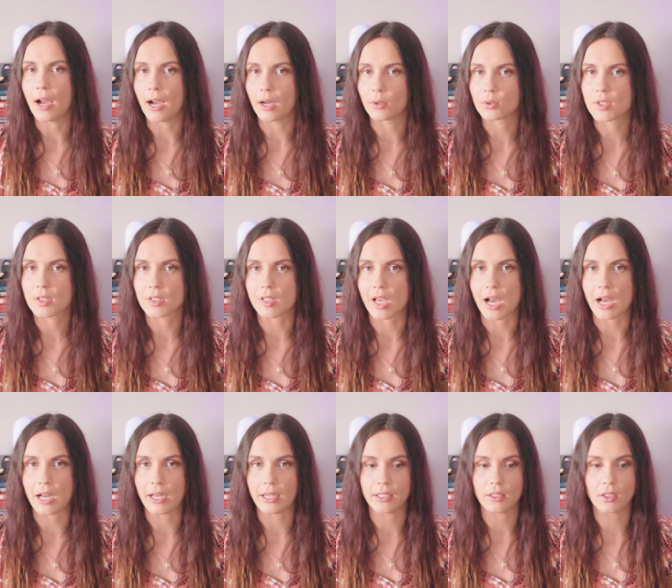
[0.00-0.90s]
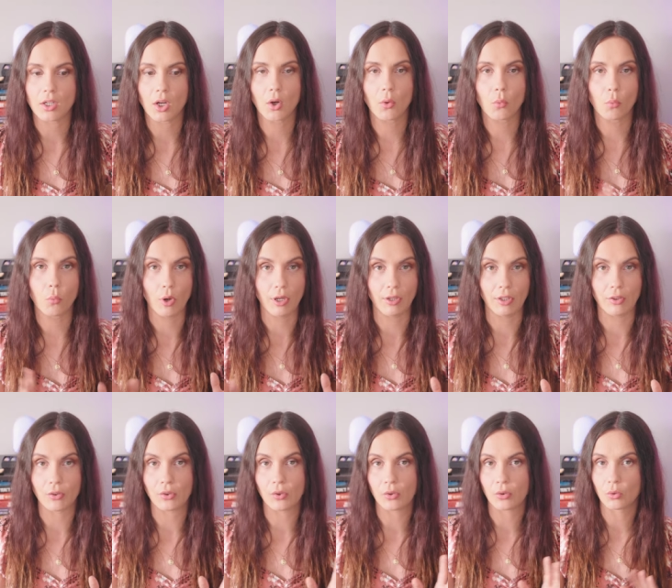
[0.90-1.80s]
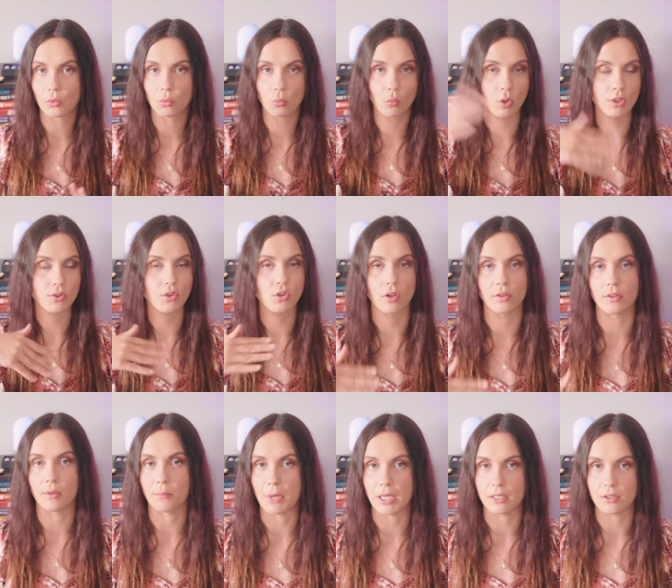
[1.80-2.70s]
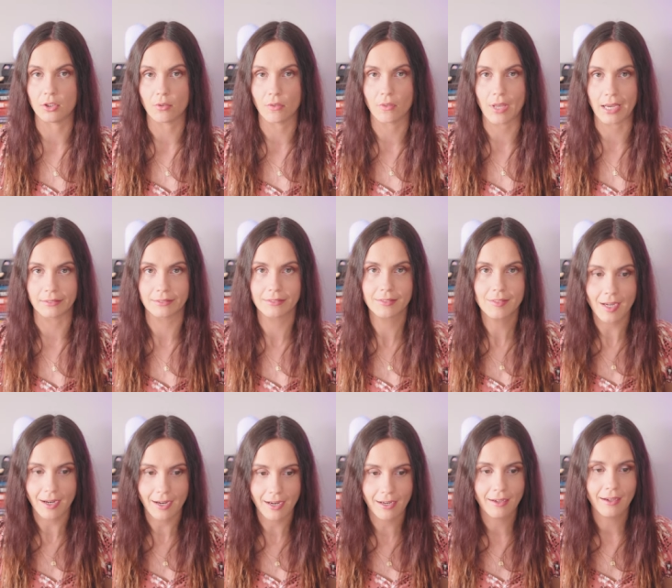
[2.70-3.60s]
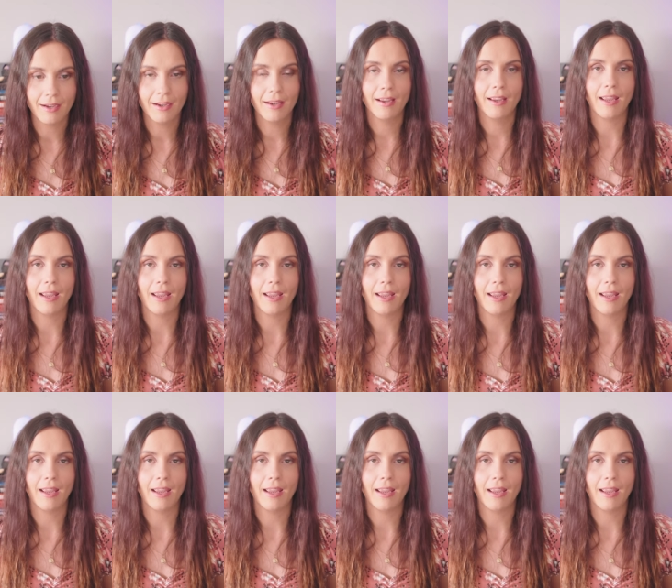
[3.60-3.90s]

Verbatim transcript: outside with what's on the menu that day.